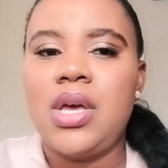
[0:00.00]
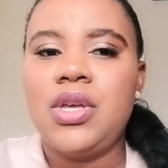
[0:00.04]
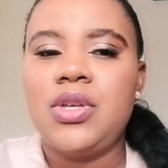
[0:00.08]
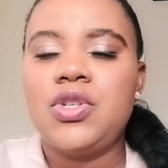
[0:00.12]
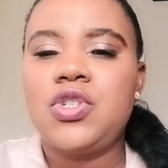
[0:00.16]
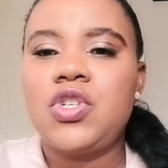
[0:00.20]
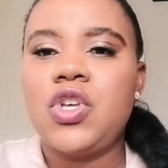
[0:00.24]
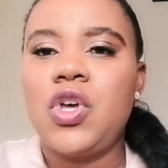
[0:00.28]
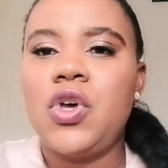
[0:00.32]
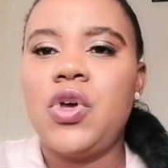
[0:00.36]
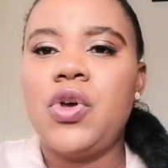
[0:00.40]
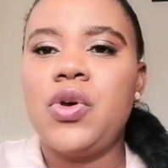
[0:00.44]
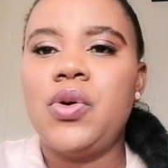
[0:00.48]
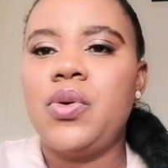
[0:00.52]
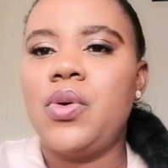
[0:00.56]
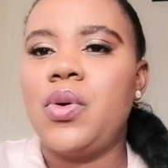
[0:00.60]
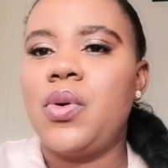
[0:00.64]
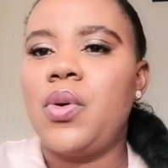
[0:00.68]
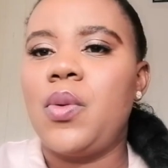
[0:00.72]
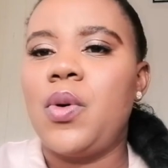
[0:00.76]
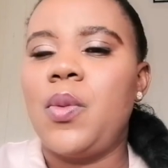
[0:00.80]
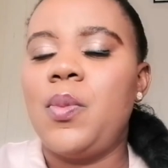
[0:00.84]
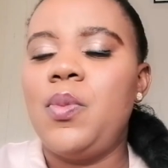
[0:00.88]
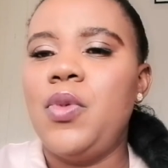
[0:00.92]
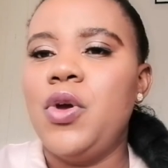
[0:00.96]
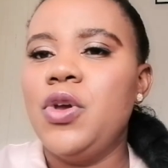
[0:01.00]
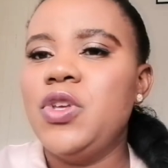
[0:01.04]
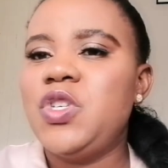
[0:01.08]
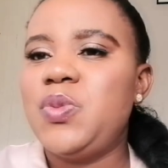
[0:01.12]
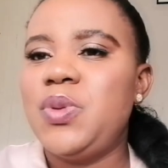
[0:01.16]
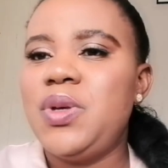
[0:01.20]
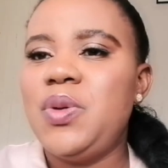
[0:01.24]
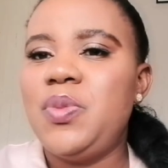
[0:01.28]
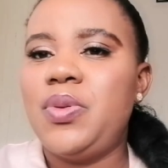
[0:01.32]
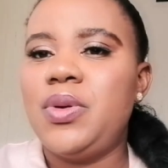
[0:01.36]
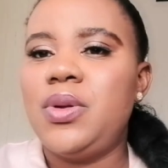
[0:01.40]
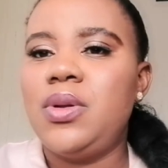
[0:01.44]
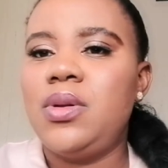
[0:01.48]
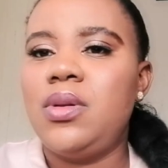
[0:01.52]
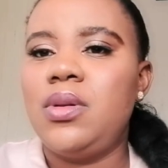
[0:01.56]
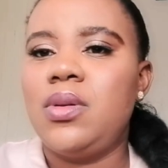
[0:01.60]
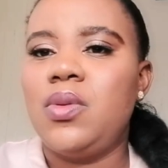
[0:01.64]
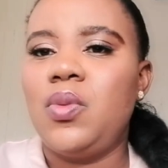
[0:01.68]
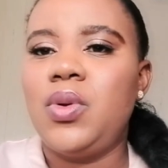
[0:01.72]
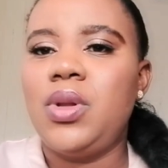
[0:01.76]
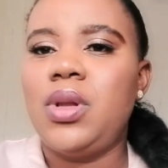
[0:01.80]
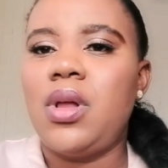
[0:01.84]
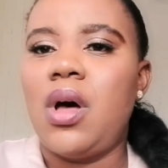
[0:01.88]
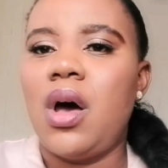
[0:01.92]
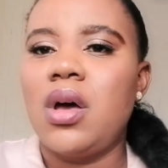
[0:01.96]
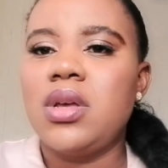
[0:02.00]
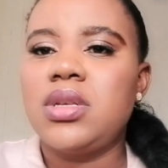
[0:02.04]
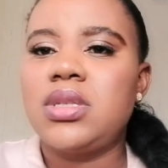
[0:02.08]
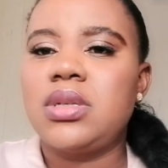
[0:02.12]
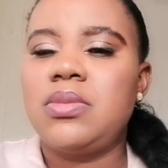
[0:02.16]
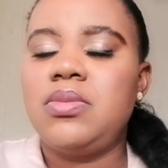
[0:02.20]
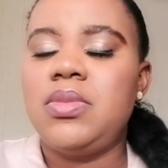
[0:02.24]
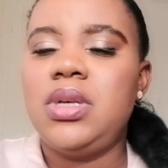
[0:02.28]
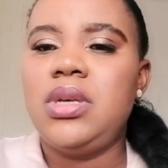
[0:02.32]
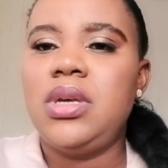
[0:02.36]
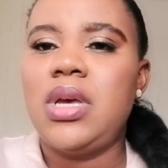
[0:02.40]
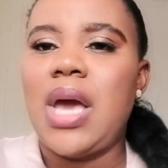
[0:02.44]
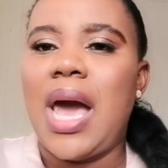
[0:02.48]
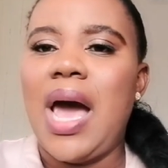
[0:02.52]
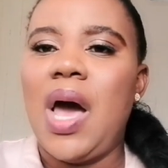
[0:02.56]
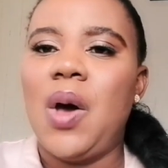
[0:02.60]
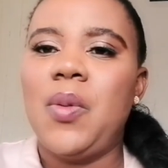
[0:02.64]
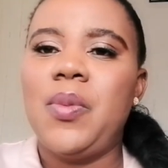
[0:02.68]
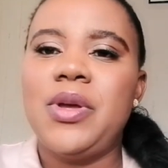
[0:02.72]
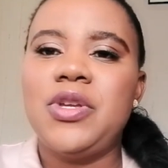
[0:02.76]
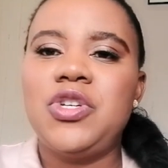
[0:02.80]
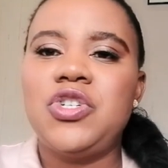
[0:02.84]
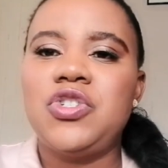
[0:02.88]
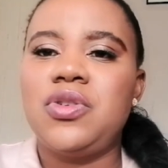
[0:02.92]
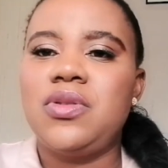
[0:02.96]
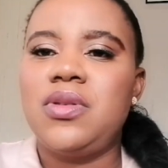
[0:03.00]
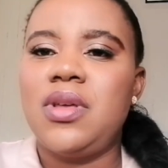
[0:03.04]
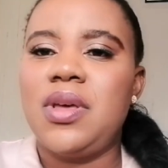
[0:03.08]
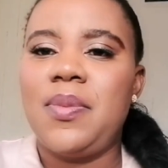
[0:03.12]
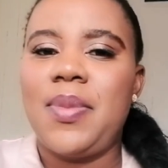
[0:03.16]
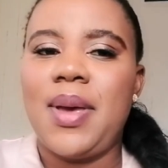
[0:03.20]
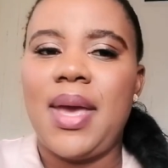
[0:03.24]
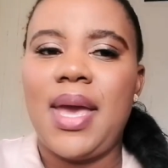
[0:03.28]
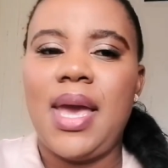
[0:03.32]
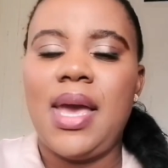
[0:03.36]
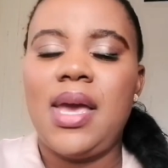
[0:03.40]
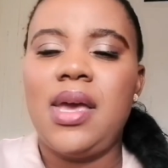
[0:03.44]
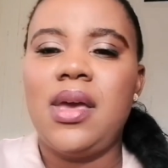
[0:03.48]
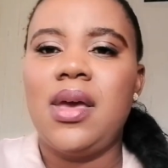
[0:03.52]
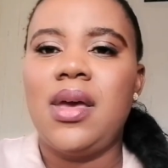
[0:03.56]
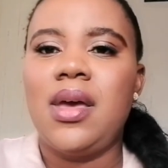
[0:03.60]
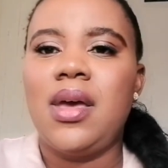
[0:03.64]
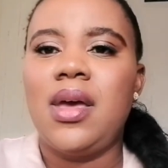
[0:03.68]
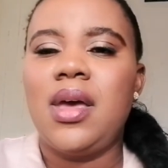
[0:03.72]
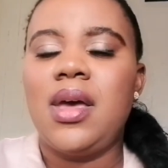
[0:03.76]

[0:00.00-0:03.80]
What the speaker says: So most people will ask me, how much do they pay?